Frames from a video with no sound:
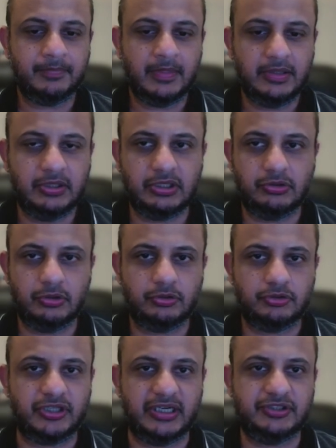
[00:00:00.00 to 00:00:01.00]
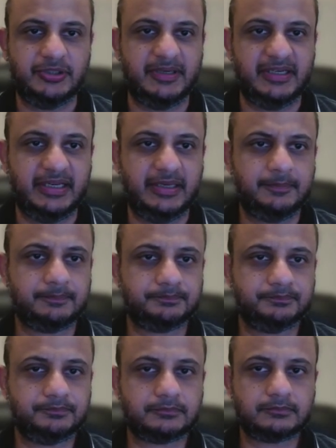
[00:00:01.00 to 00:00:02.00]
You can go to ChatGPT.
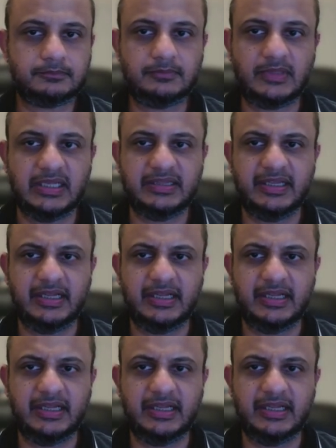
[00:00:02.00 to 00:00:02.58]
I think I